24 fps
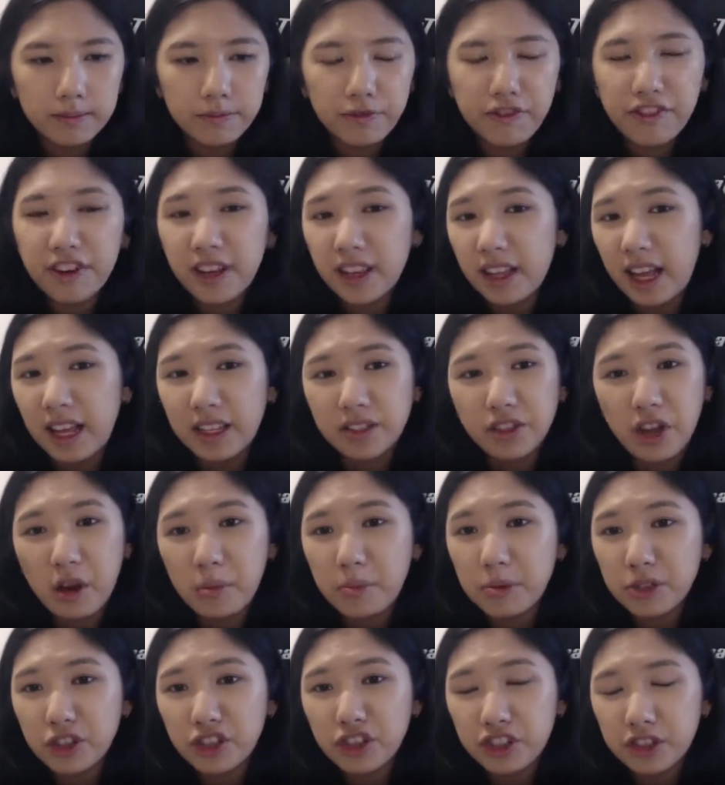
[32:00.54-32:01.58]
freelance
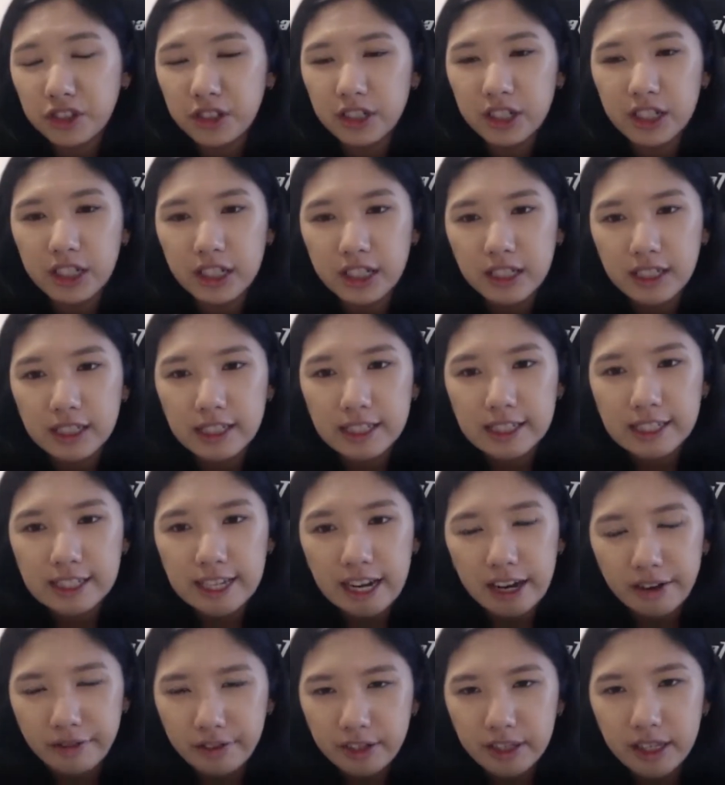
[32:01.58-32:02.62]
opportunities,
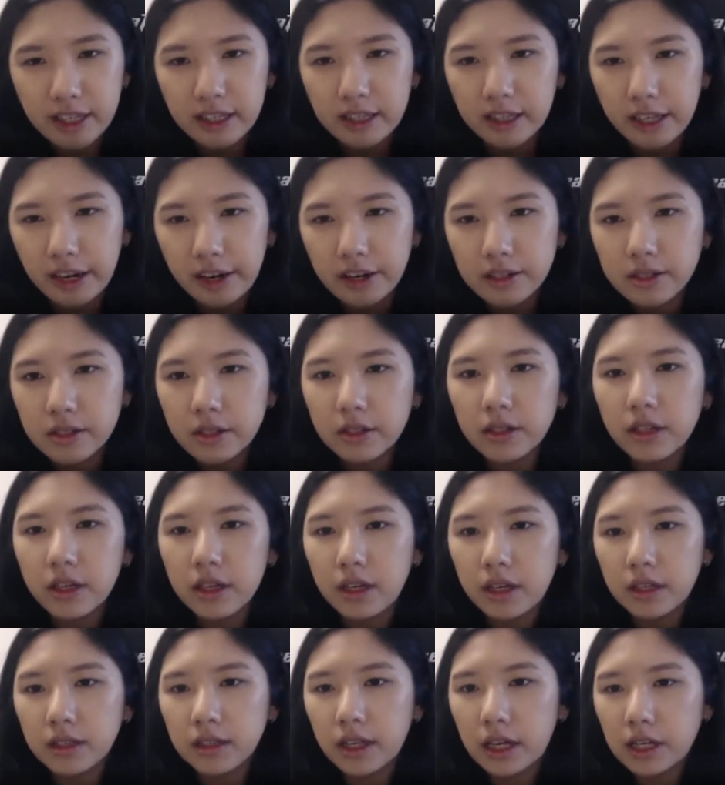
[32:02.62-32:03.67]
everything there. So
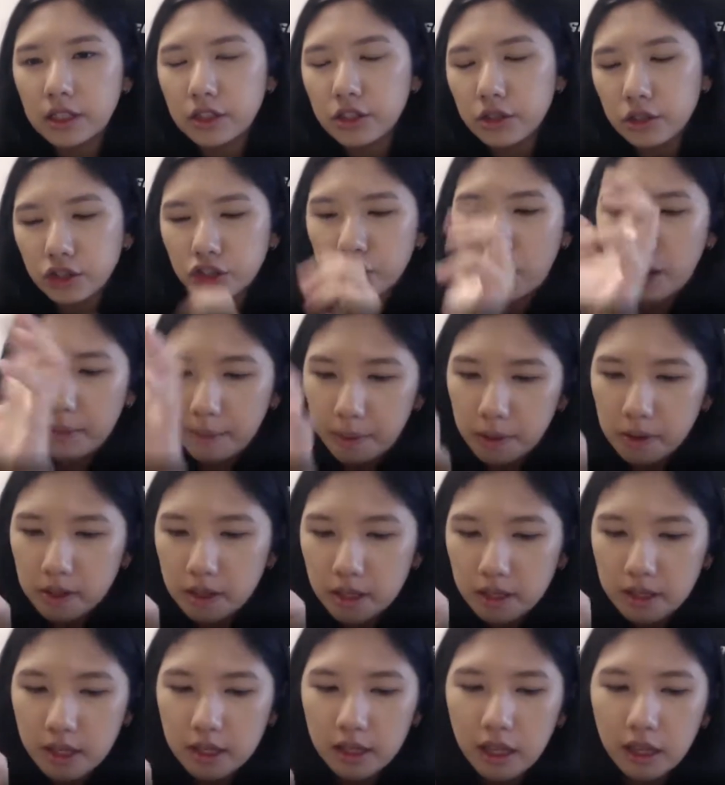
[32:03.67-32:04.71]
they do job
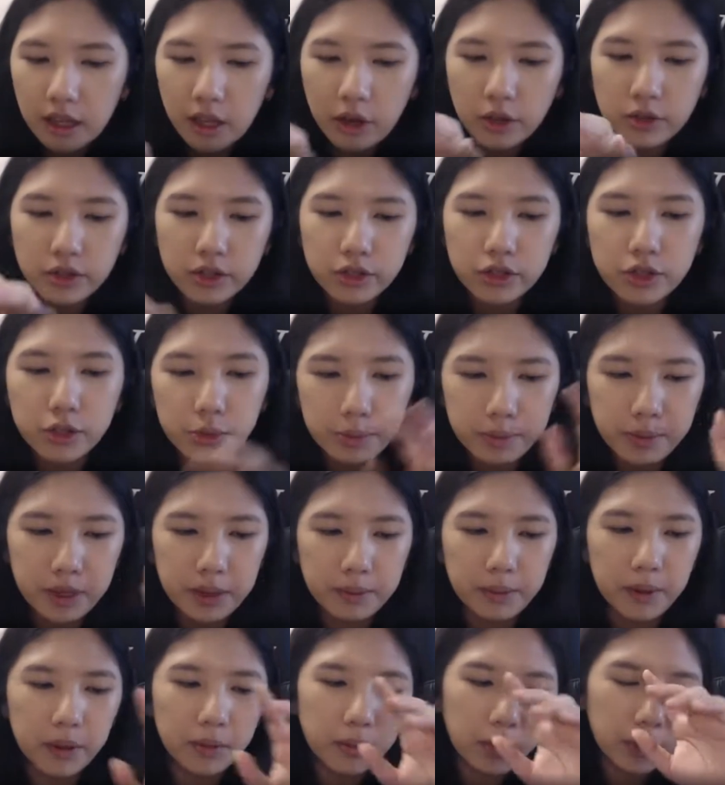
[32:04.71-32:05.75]
postings, and then they also do
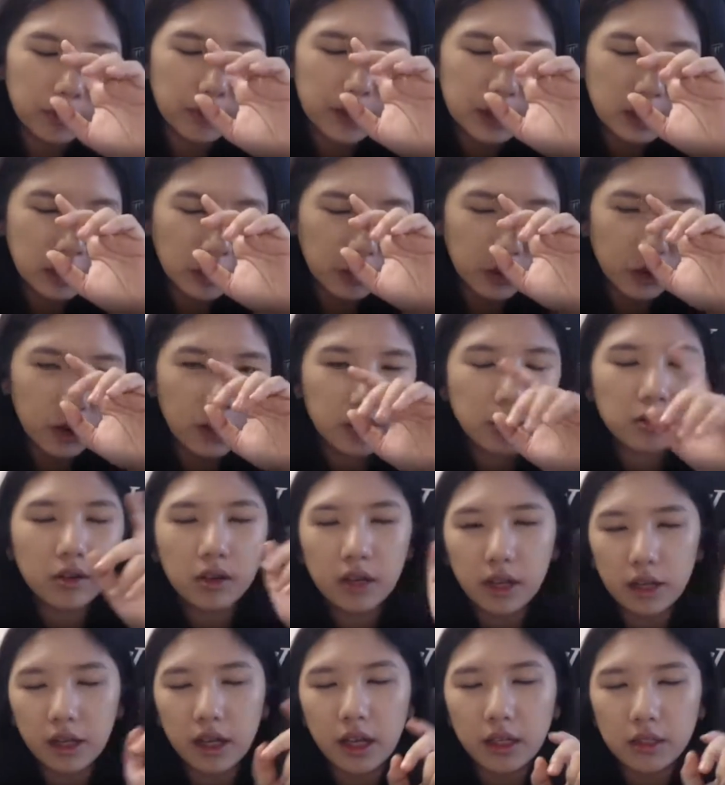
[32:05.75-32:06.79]
people movement. So you also
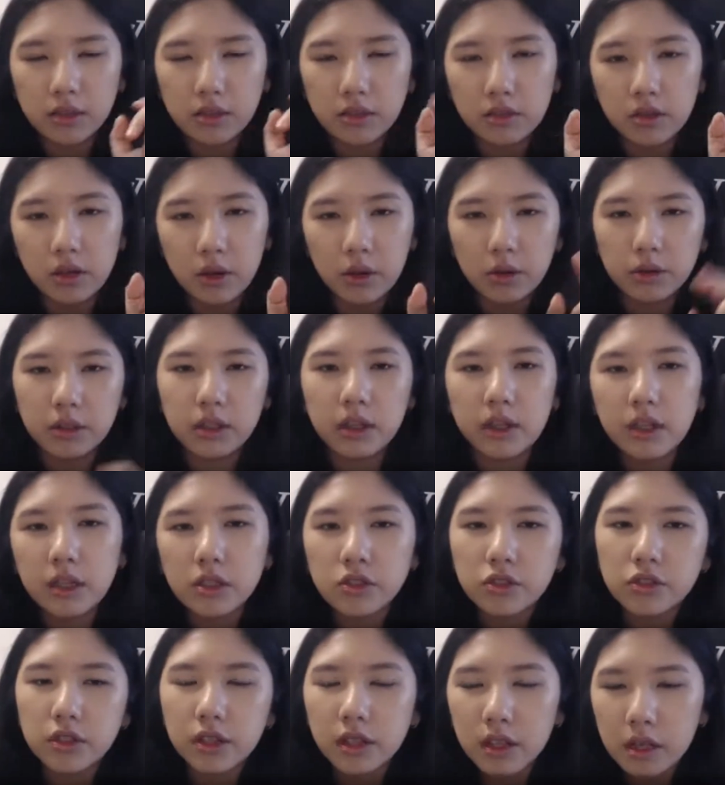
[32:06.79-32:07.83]
can get to know the
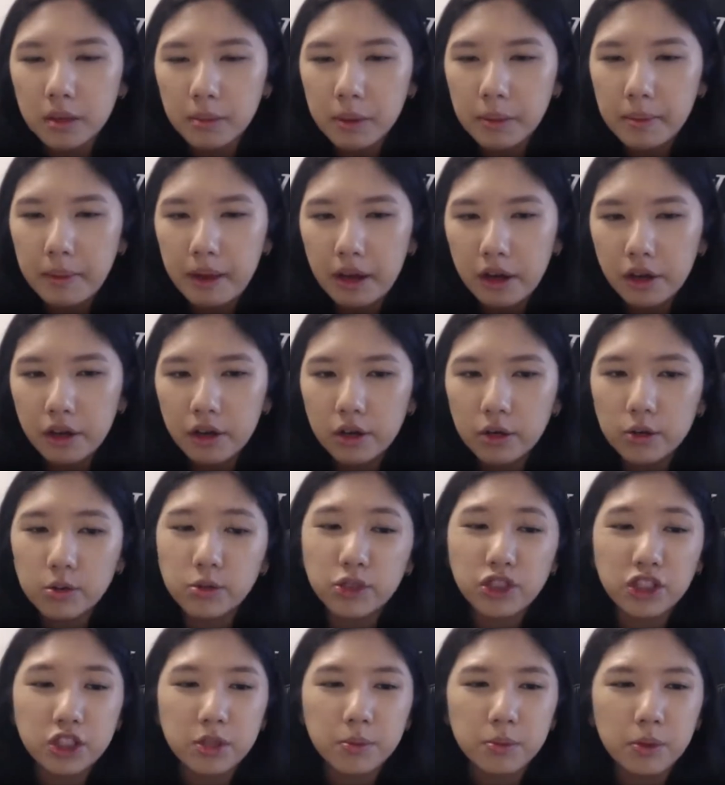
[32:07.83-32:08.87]
industry a little bit better, who
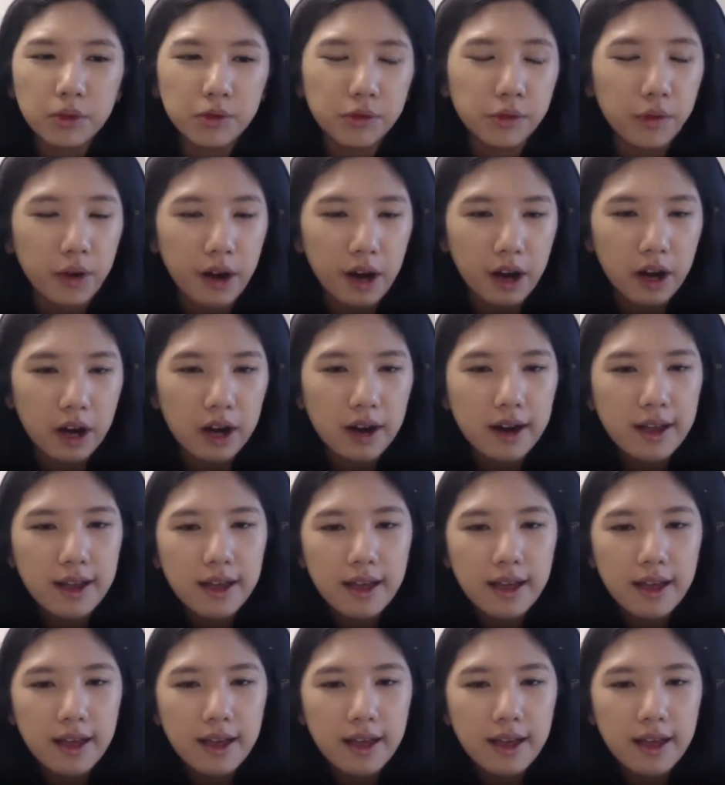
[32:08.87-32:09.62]
just moved where